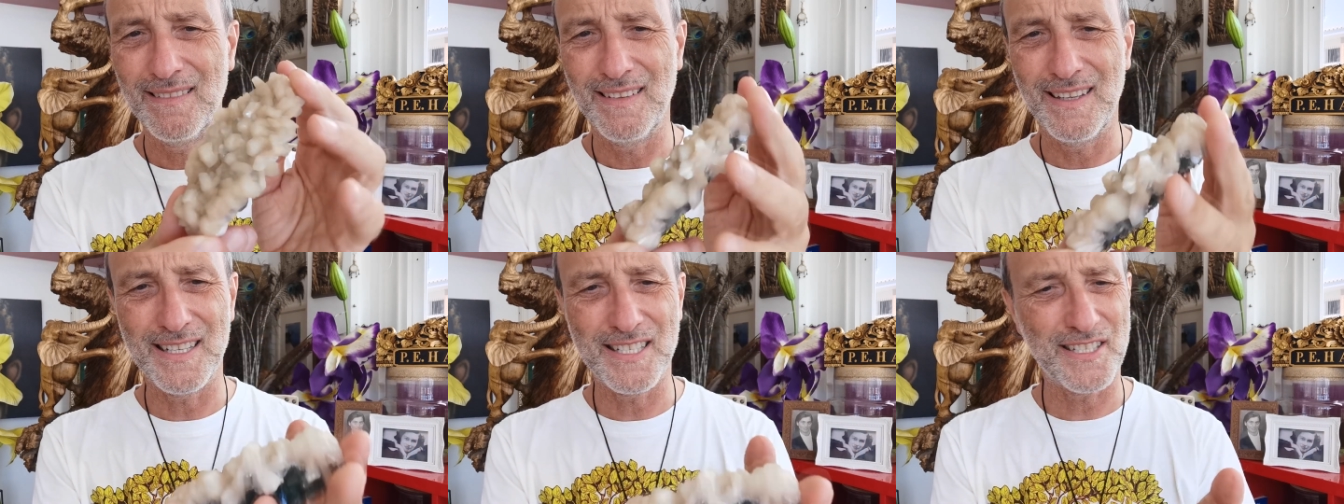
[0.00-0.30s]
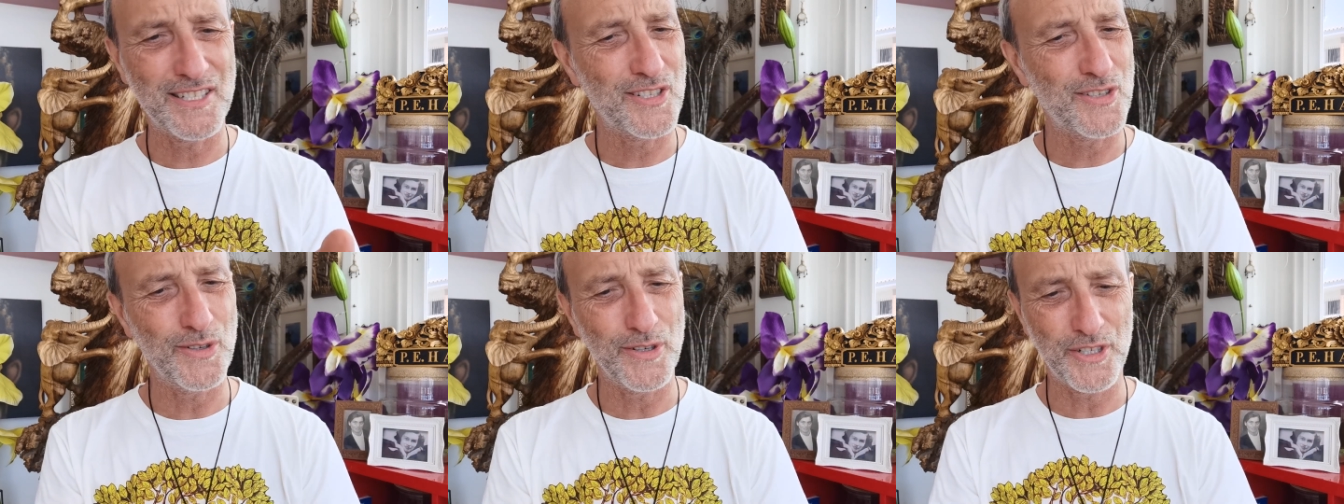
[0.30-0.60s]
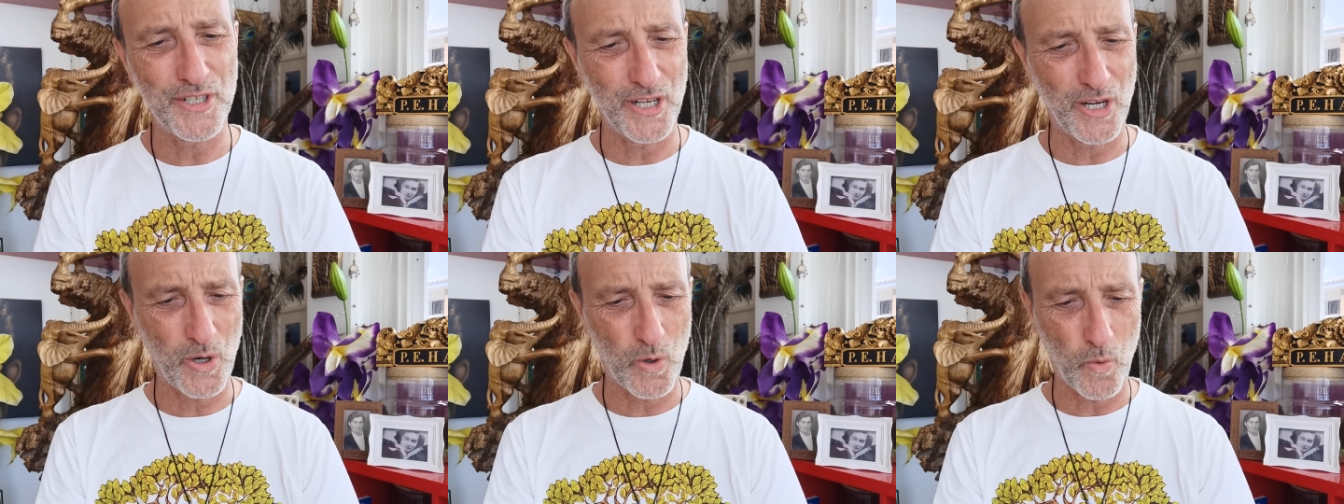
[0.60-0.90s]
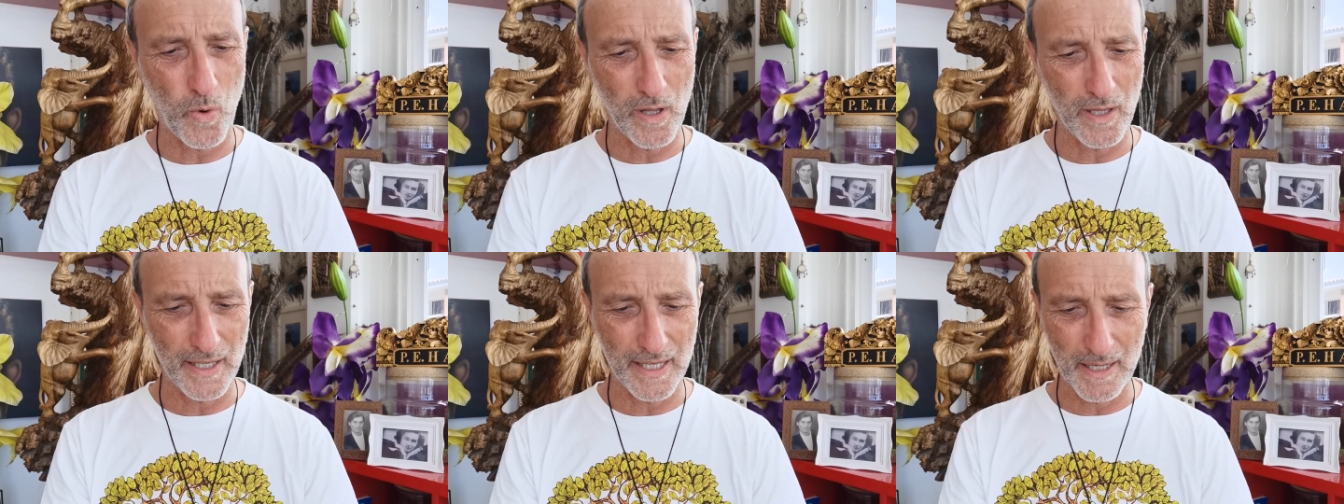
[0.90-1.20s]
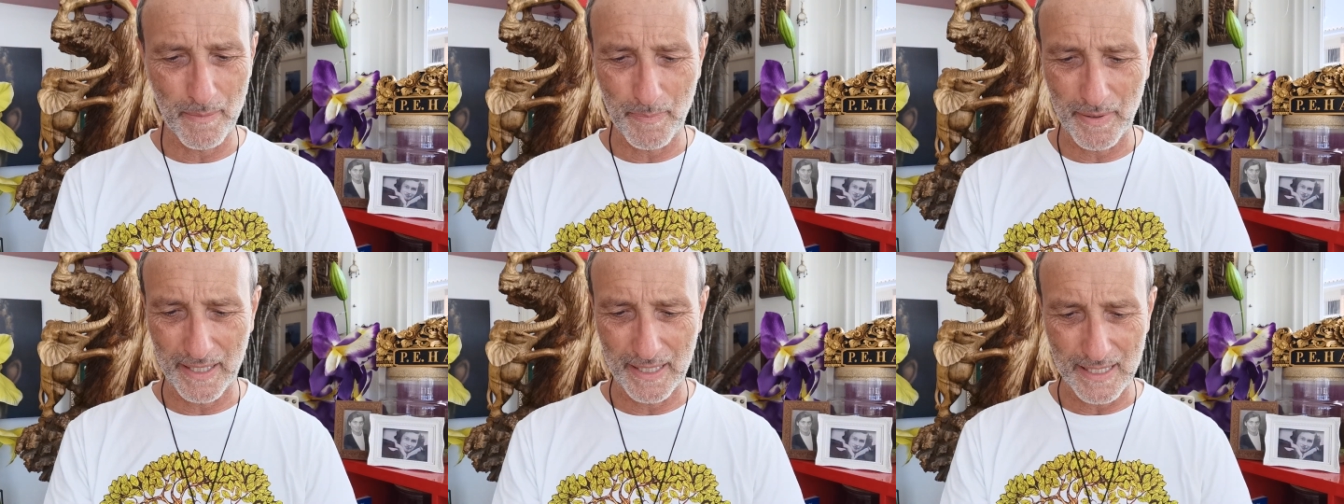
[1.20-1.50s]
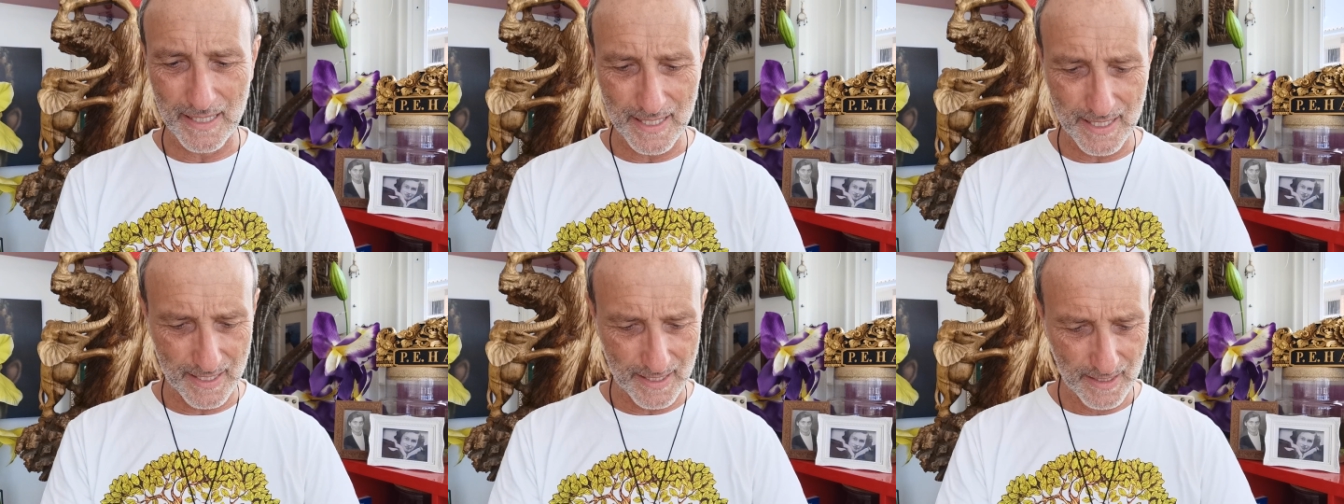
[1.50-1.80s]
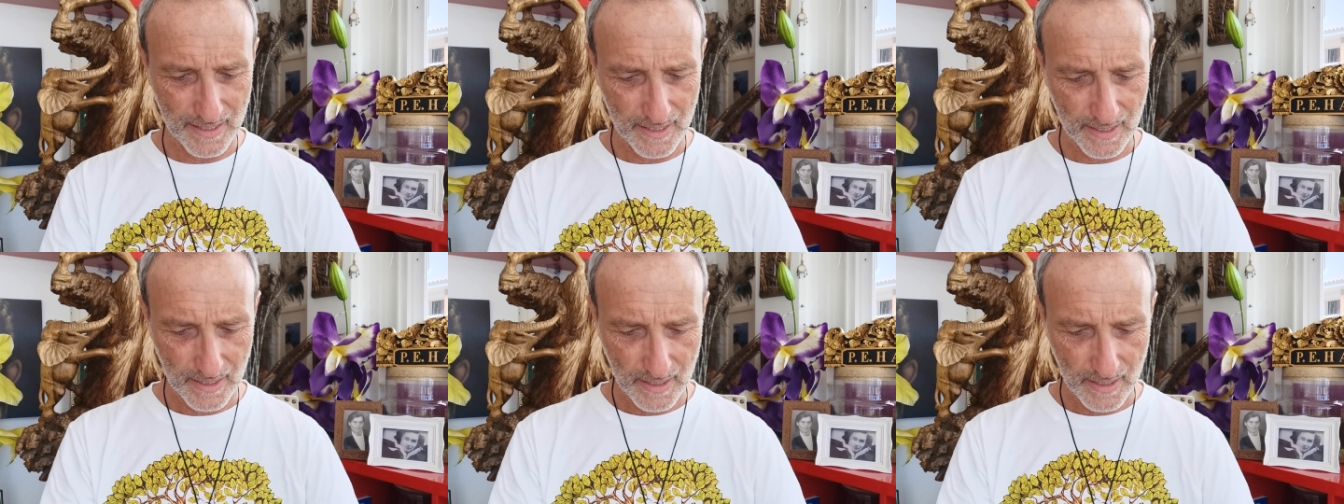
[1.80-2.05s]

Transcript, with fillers: That's such a quality piece.